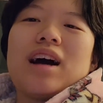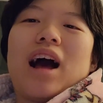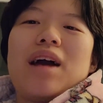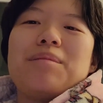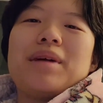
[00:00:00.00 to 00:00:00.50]

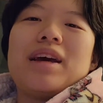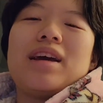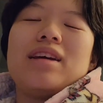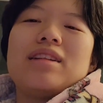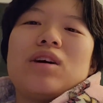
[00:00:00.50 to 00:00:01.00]
I
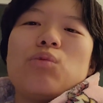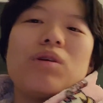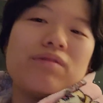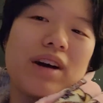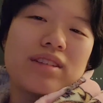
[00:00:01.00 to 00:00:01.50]
made
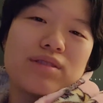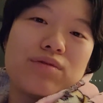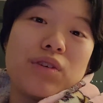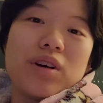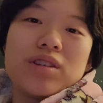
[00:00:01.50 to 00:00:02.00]

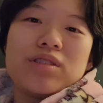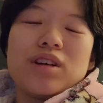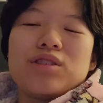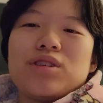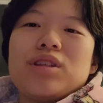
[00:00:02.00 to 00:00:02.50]

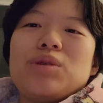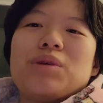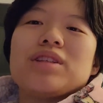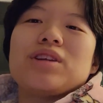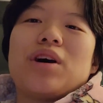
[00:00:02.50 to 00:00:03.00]

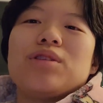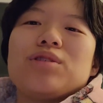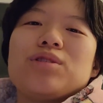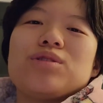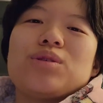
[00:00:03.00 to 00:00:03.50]

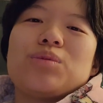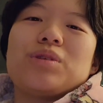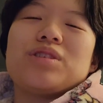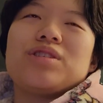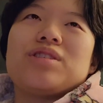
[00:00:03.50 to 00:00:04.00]
$1,431,
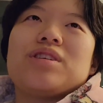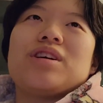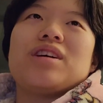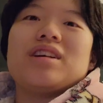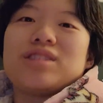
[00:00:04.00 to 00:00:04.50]
which
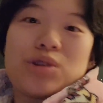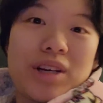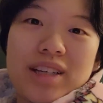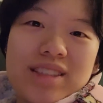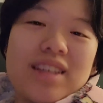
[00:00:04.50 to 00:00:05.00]
is
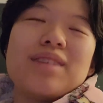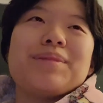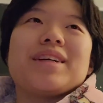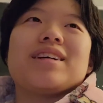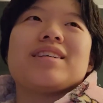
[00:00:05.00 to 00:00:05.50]
crazy
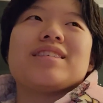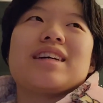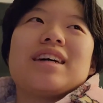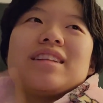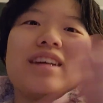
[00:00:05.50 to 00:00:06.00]
because
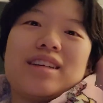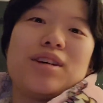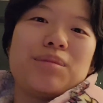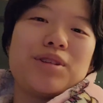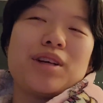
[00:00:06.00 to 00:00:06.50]
that's
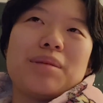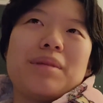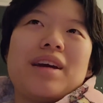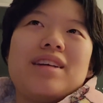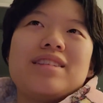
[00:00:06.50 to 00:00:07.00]
how much I
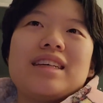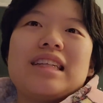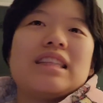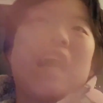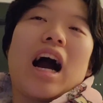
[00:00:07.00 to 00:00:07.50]
made the
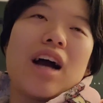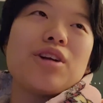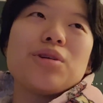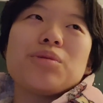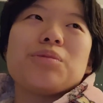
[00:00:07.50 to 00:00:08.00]

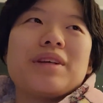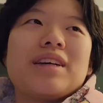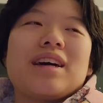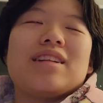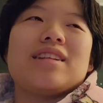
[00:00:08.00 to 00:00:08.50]
entire
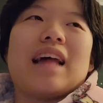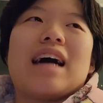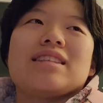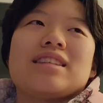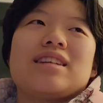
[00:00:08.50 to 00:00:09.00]
weekend
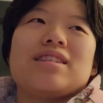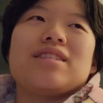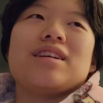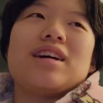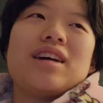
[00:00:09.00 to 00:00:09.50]
last year.